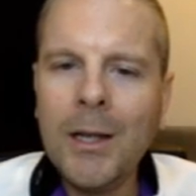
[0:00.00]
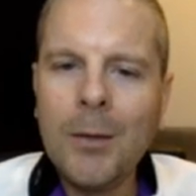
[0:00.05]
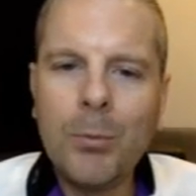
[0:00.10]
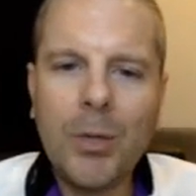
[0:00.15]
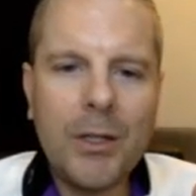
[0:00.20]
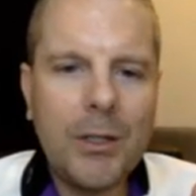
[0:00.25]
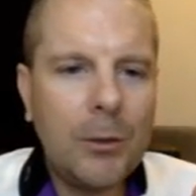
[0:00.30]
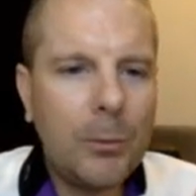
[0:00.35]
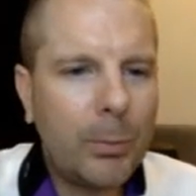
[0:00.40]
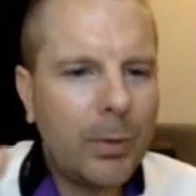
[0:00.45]

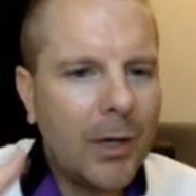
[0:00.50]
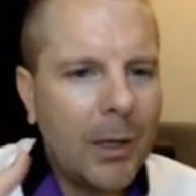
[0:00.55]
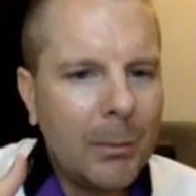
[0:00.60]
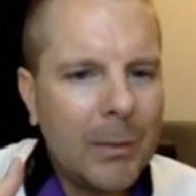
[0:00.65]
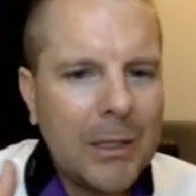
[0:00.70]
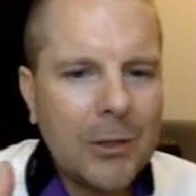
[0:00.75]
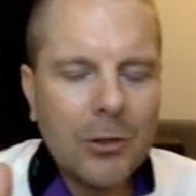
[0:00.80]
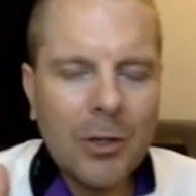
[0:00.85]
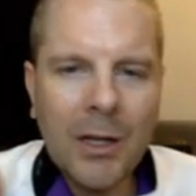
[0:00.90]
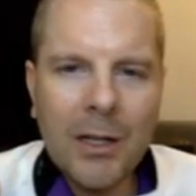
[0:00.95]
But you're
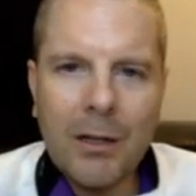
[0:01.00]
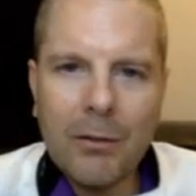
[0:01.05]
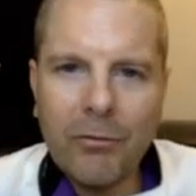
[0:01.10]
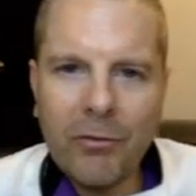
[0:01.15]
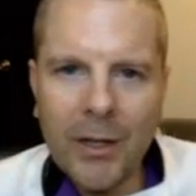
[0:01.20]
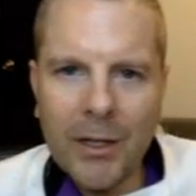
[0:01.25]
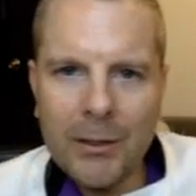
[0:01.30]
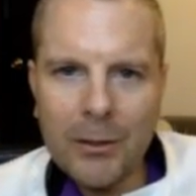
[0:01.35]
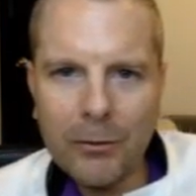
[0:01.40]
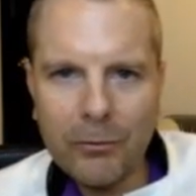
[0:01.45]
probably trying to
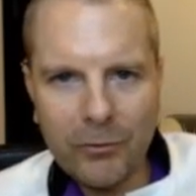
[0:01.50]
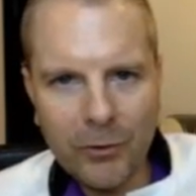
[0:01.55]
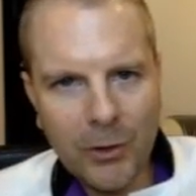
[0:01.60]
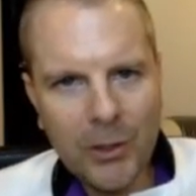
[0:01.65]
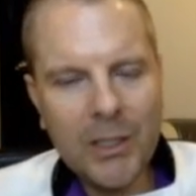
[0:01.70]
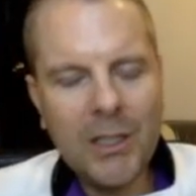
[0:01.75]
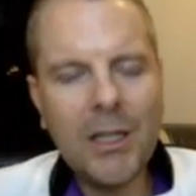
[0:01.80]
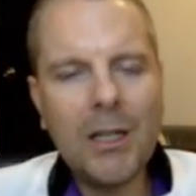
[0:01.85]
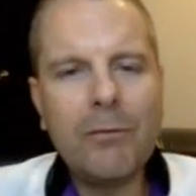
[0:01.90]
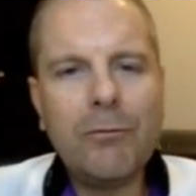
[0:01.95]
find your
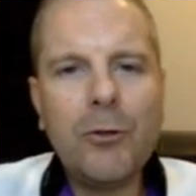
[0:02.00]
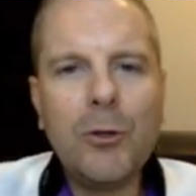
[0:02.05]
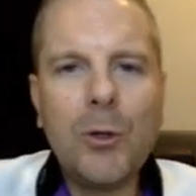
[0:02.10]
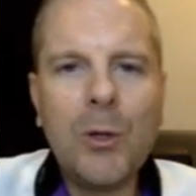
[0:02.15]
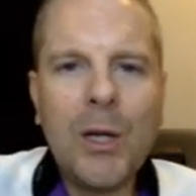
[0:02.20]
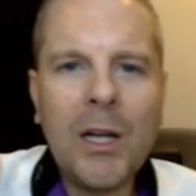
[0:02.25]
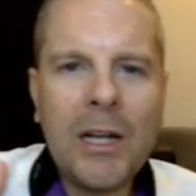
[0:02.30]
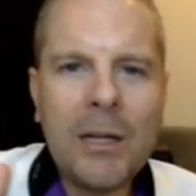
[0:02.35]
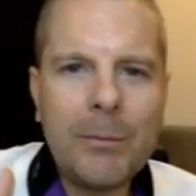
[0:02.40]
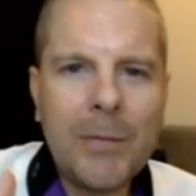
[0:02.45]
footing if you're
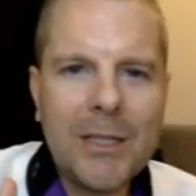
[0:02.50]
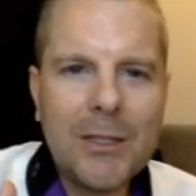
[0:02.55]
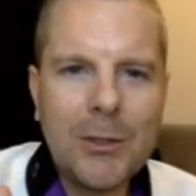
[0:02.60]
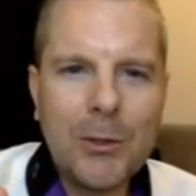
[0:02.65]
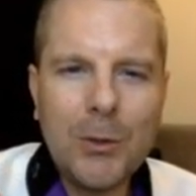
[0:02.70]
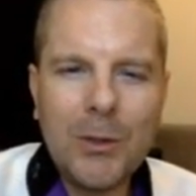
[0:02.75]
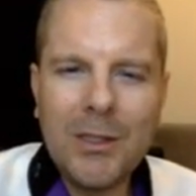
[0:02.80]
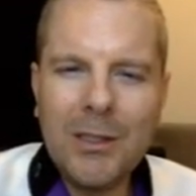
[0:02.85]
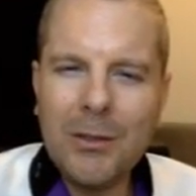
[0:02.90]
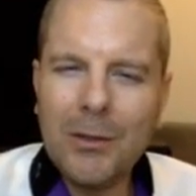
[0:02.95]
not my student.